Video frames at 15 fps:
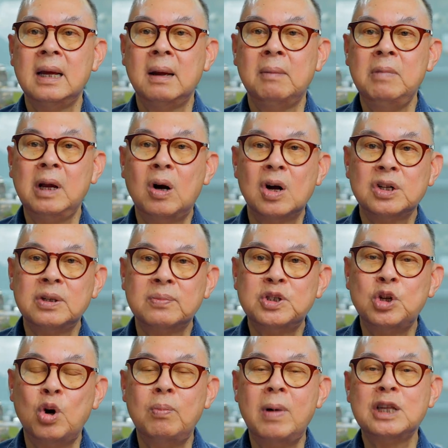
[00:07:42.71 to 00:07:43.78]
because of
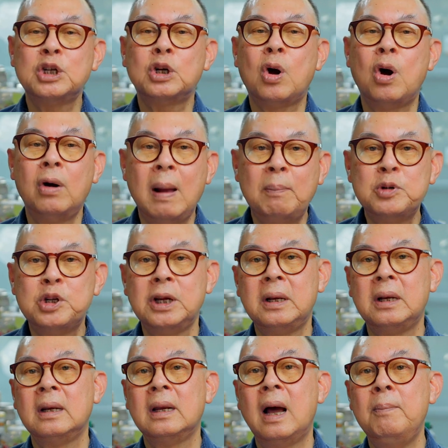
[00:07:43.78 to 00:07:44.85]
so much
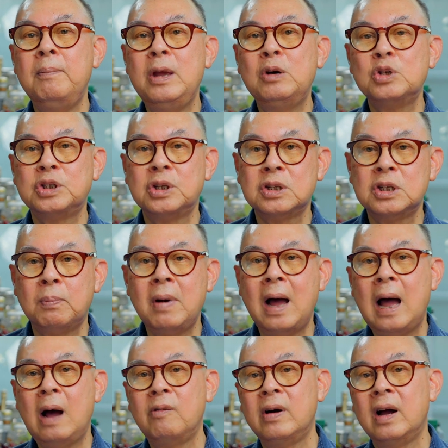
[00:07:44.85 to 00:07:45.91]
corruption, abuse of
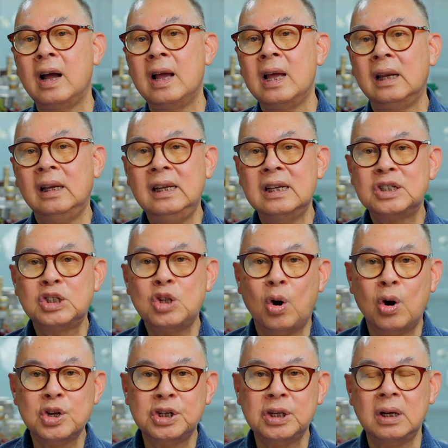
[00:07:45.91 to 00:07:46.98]
power,
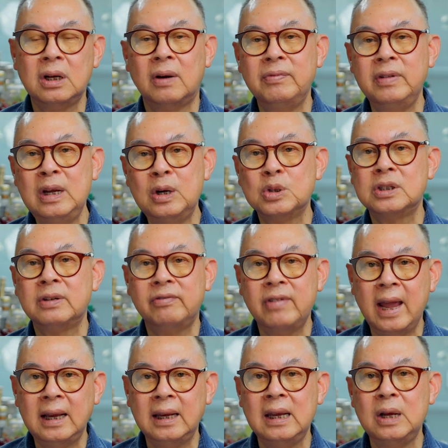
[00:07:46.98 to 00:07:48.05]
distortion of news,
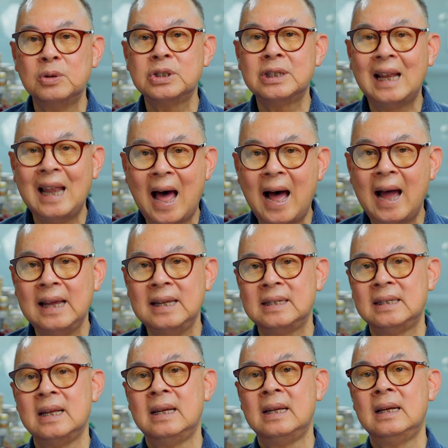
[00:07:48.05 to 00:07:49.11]
fake news,
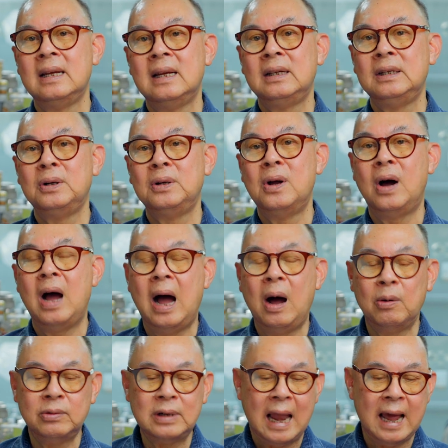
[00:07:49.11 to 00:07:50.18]
lies,
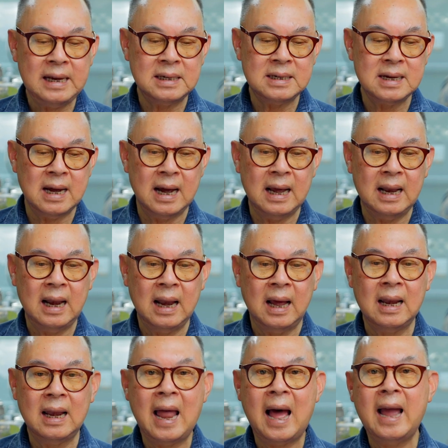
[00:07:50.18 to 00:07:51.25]
outright
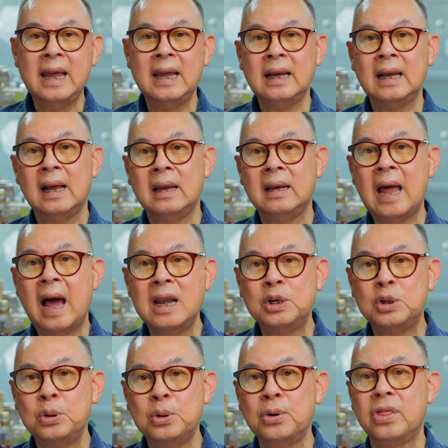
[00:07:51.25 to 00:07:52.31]
lying and
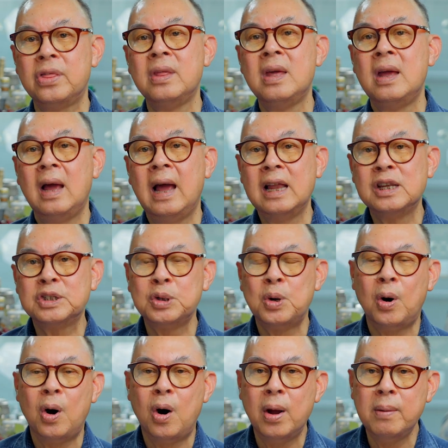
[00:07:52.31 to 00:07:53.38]
untruth and so
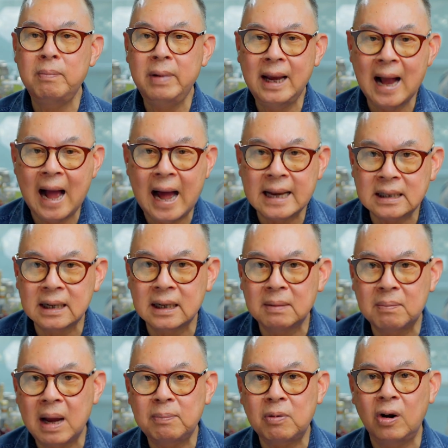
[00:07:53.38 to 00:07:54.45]
on being uttered
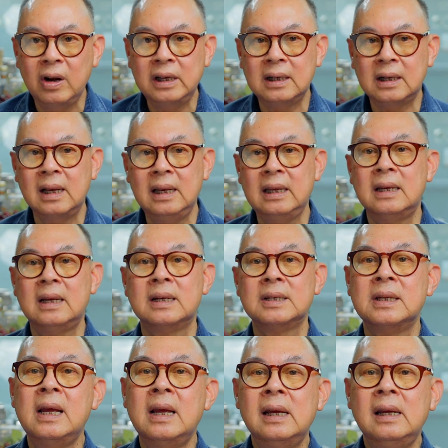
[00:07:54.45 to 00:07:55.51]
by political
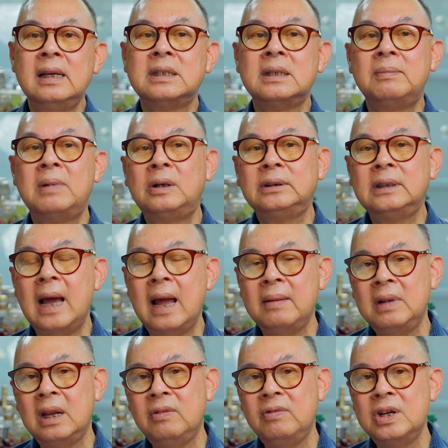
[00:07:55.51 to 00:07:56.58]
leaders. It's about time
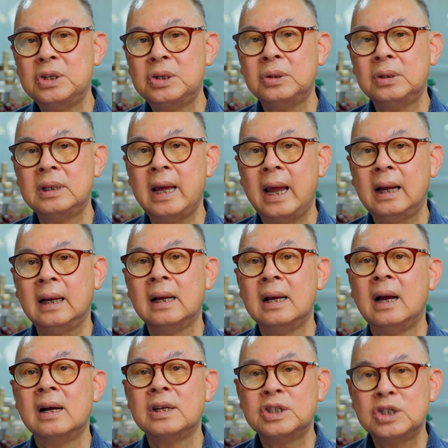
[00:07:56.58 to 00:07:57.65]
that we should take
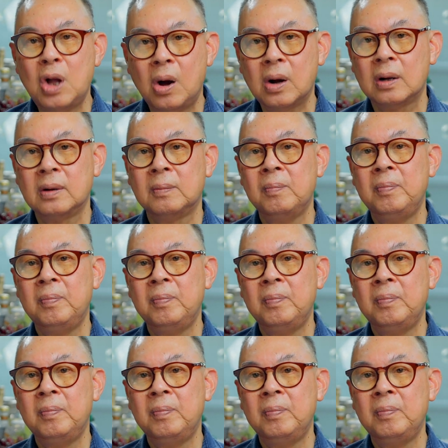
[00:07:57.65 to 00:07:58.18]
stock